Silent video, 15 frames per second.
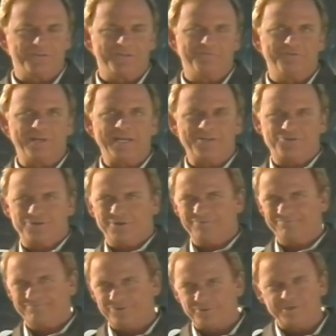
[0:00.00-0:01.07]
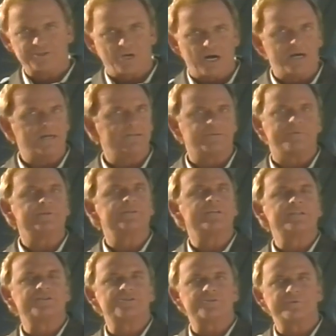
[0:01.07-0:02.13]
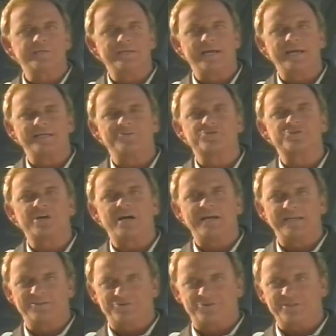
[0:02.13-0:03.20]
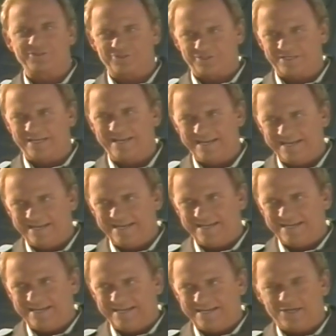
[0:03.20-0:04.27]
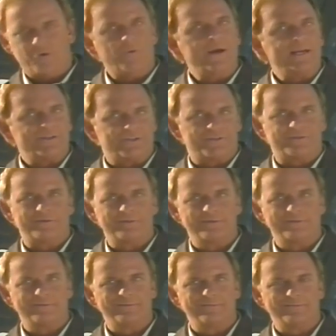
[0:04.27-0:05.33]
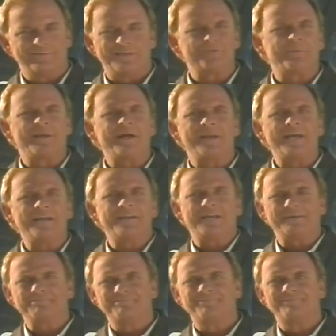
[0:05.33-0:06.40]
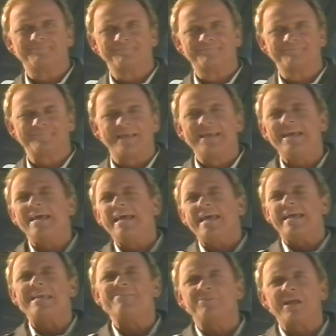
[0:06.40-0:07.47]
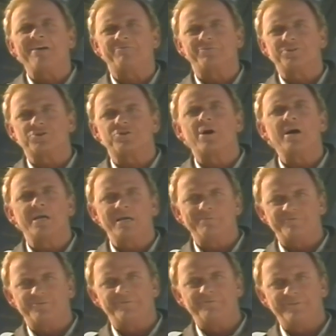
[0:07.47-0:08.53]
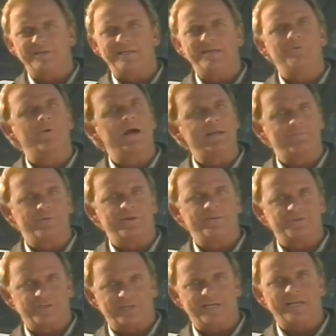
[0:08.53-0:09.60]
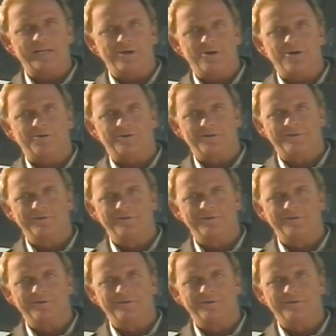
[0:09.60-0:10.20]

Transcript: of nature through his art, through his industry, and science. This quest has been unending. Even after the triumph of the Wright brothers at Kitty Hawk,